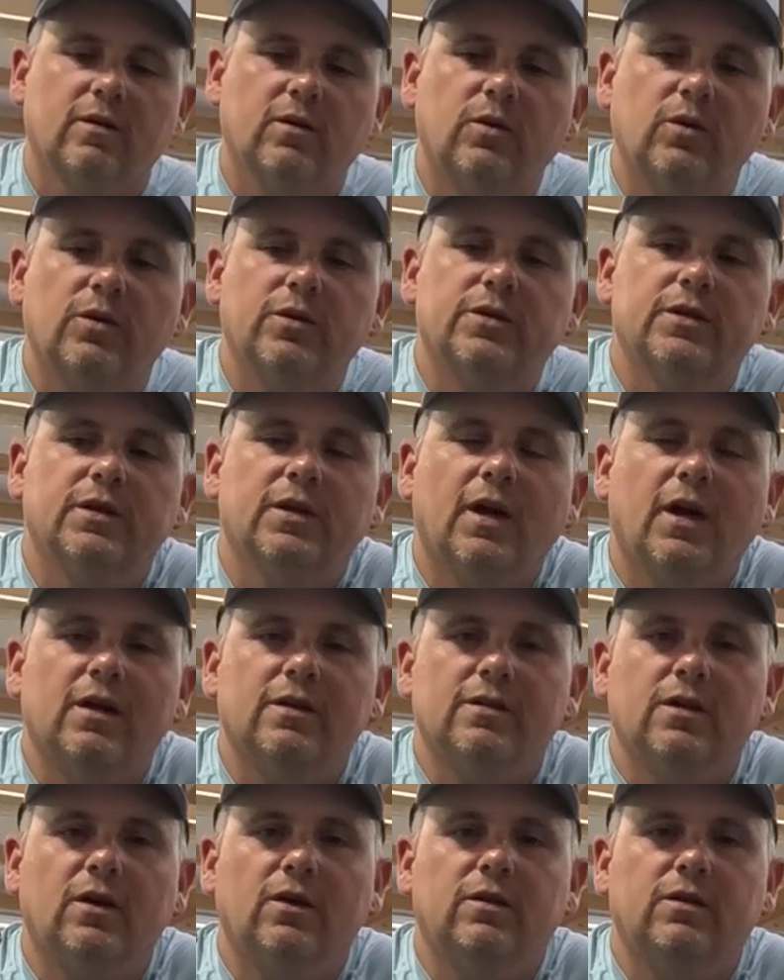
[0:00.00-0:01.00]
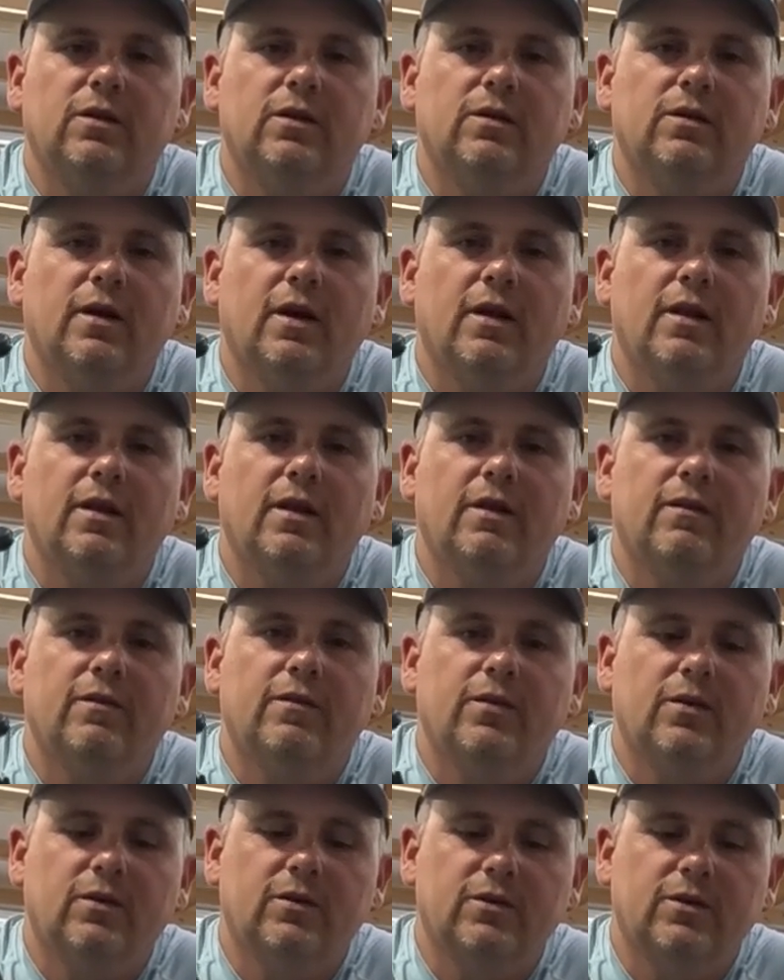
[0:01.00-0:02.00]
Of course, you guys all know I
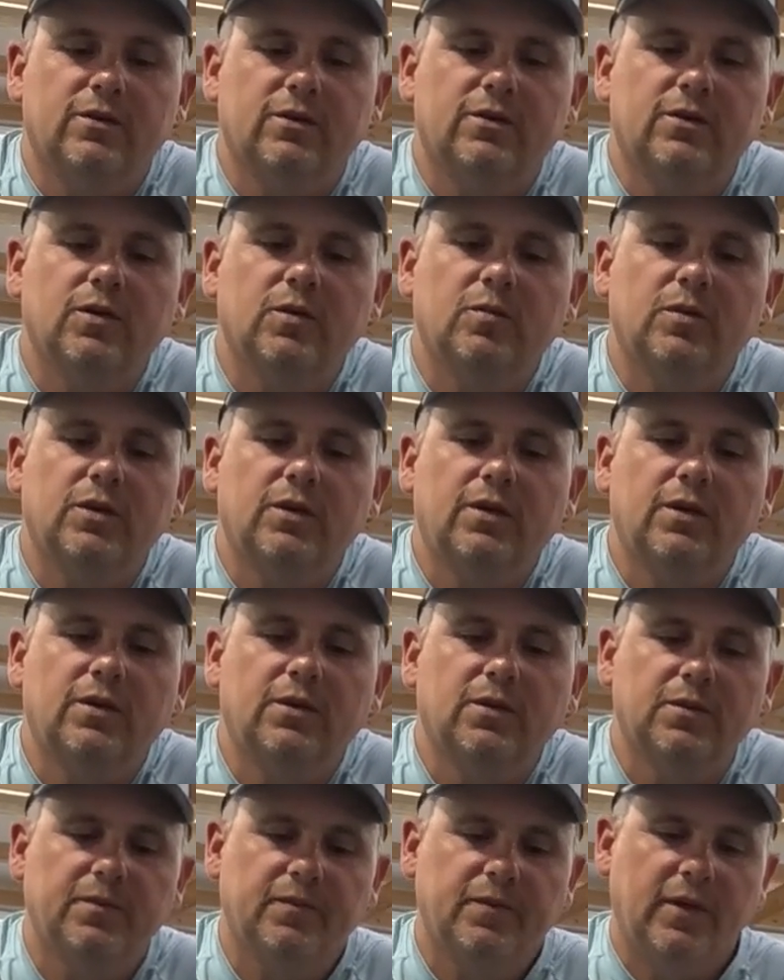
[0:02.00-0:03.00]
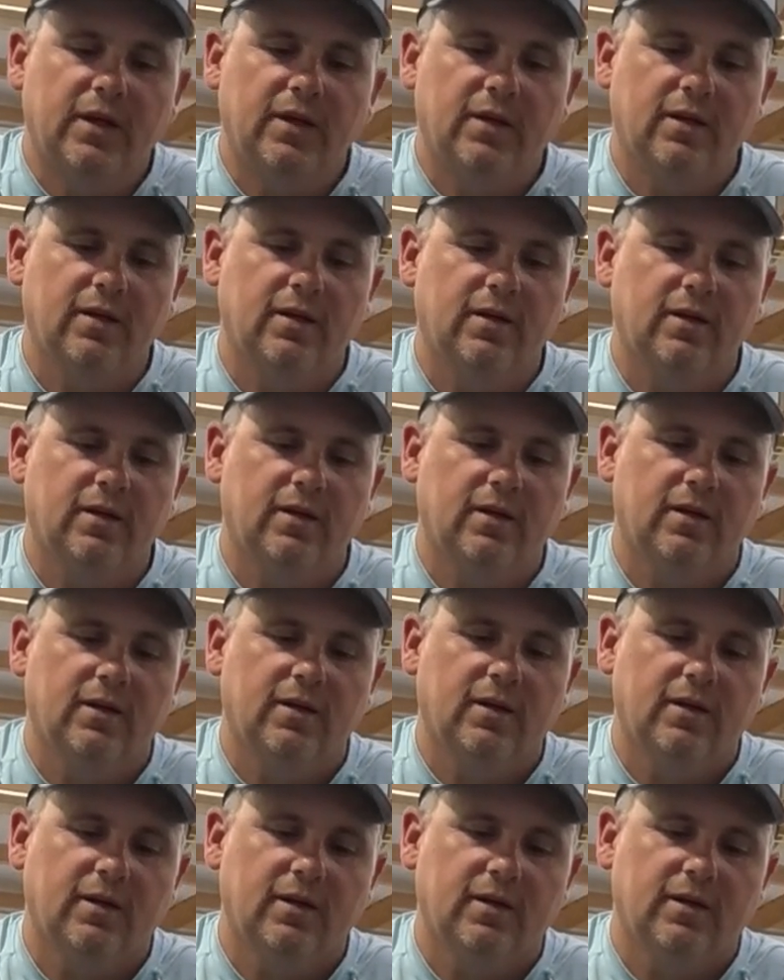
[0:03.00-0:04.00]
love throwing a stupid tube.
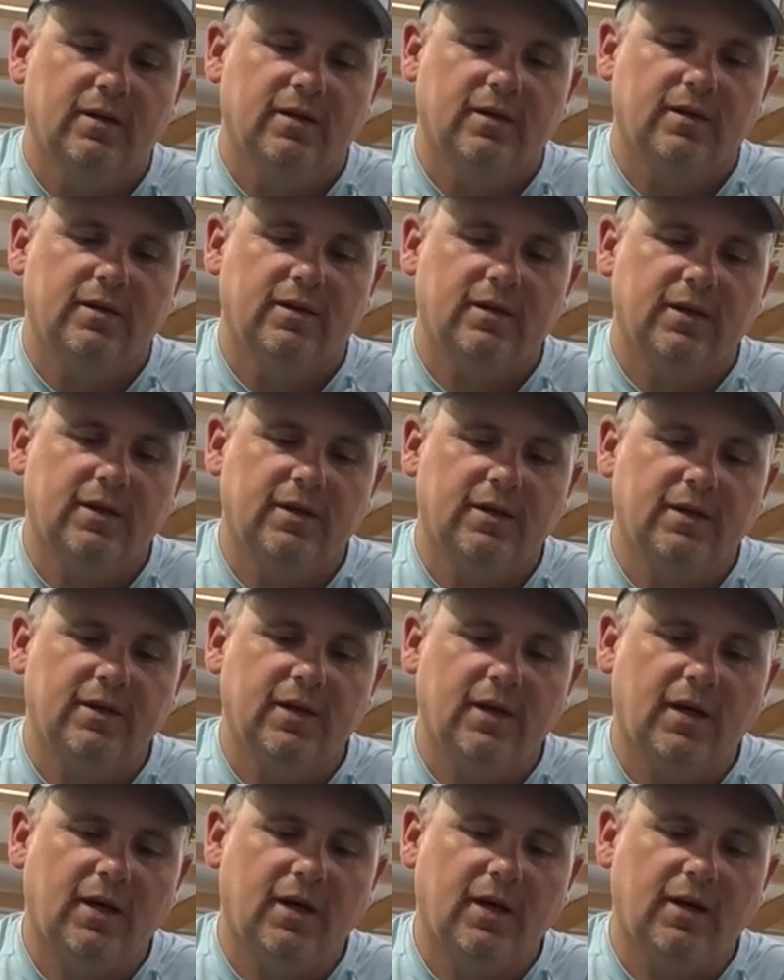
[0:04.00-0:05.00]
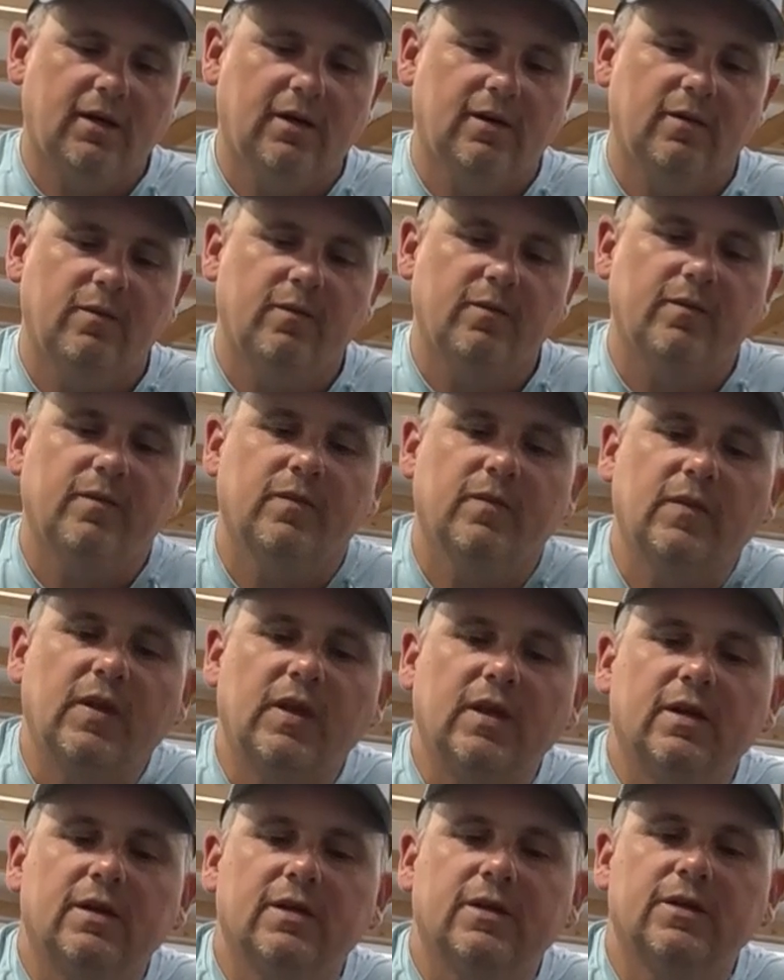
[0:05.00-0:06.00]
This
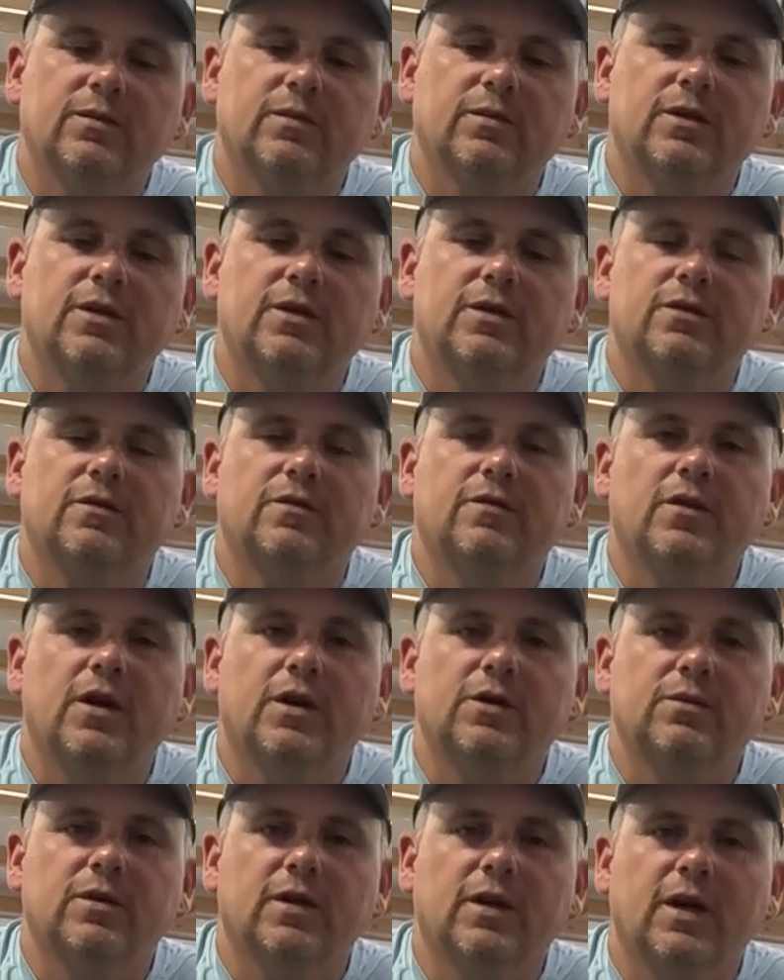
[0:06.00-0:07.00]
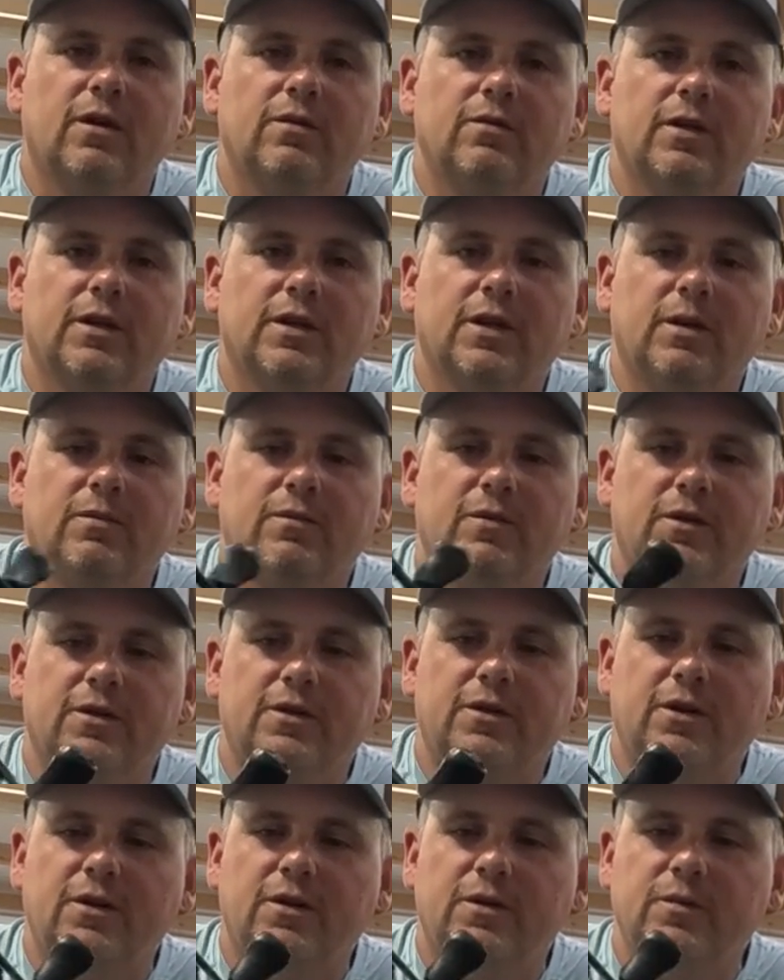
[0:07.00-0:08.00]
one here is a fresh one. I got rigged up for a
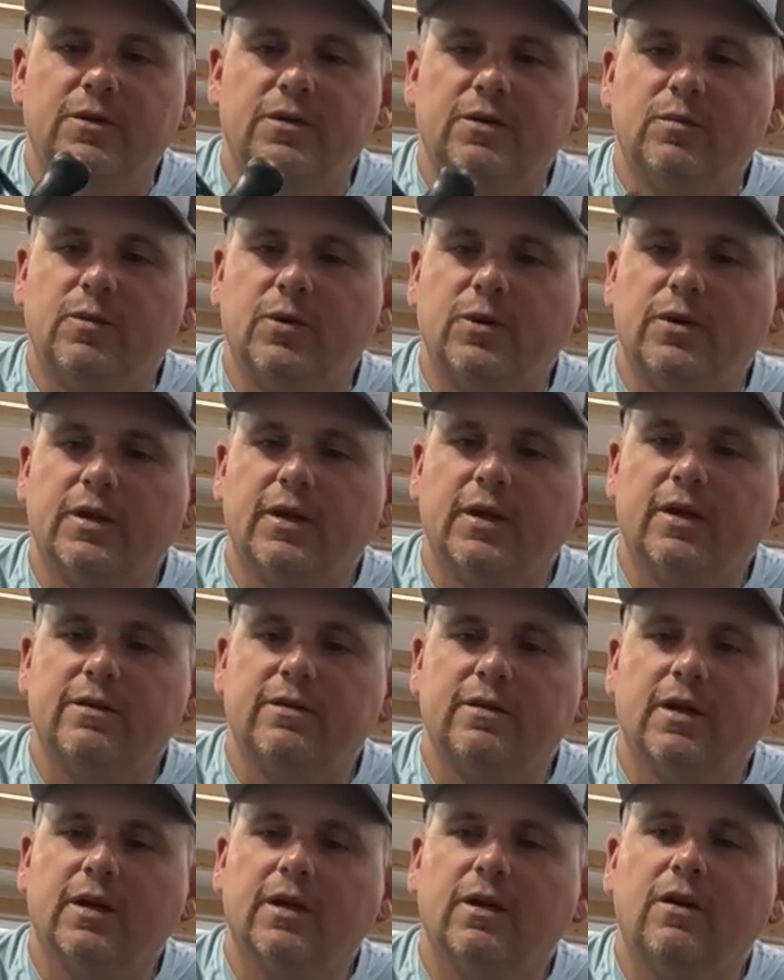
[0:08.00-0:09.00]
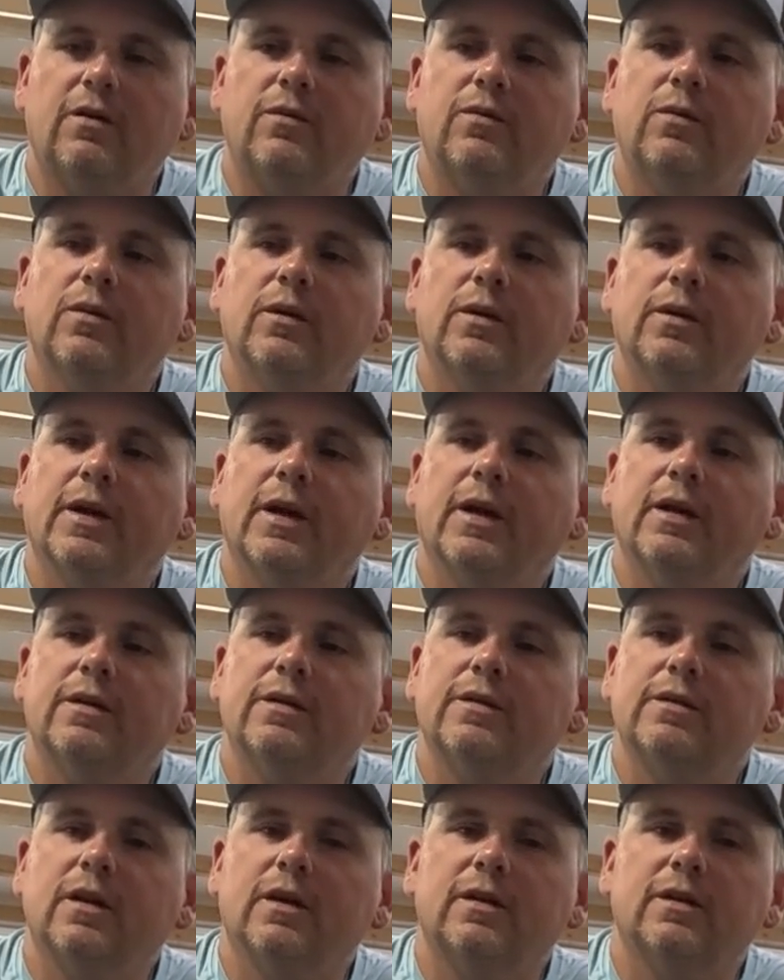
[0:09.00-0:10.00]
tournament in the morning after I get off work, headed
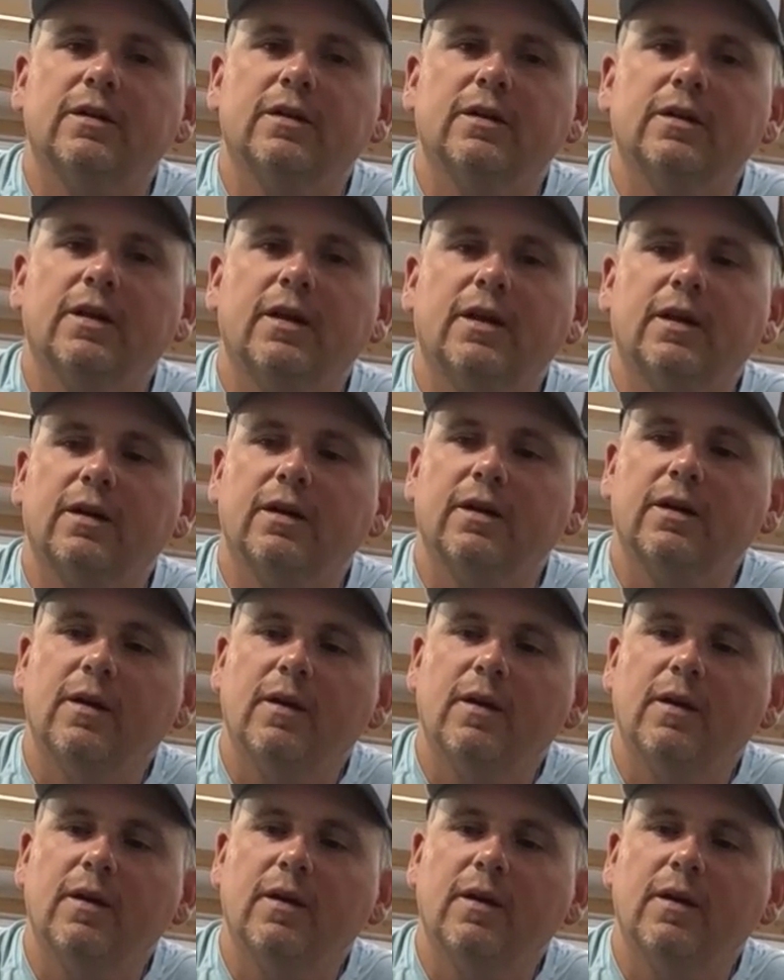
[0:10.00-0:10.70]
straight to the lake.